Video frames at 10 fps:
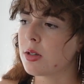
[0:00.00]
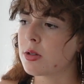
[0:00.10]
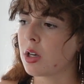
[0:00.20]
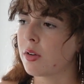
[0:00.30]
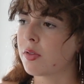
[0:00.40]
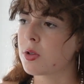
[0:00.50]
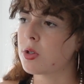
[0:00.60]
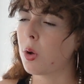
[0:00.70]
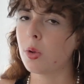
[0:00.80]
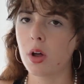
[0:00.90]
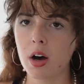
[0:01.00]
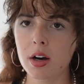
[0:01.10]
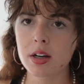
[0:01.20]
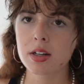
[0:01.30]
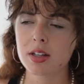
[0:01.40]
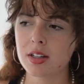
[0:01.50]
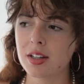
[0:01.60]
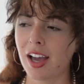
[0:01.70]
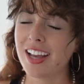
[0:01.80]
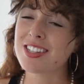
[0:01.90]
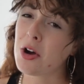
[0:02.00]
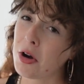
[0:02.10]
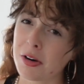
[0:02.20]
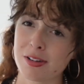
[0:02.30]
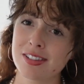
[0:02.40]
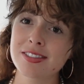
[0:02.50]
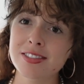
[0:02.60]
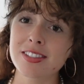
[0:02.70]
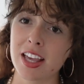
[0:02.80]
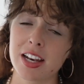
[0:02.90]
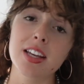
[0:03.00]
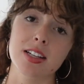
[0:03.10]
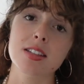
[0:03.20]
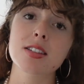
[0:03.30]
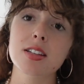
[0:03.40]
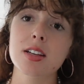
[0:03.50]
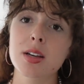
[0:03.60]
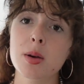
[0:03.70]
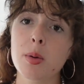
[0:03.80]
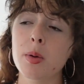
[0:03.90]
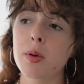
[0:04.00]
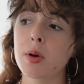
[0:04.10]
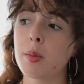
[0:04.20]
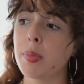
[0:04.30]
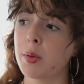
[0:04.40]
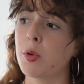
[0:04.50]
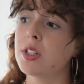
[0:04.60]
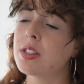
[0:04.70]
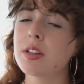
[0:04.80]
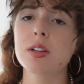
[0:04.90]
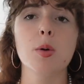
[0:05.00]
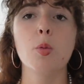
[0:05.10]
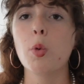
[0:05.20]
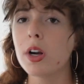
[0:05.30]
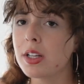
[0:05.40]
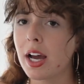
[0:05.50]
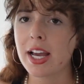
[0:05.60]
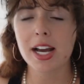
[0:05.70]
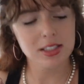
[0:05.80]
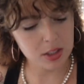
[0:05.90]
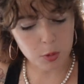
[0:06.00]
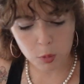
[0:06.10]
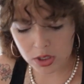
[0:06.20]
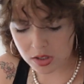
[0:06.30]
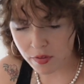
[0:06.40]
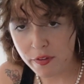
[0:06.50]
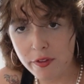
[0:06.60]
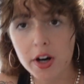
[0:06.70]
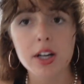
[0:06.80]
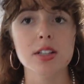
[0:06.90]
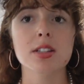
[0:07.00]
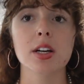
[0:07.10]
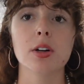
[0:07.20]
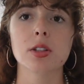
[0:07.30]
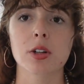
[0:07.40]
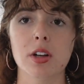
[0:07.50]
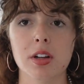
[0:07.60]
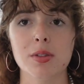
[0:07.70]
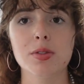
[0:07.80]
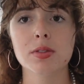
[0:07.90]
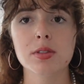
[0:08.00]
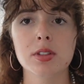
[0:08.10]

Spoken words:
yourself for so long, it's hard. It is. But what I ask you, what the fuck is the alternative?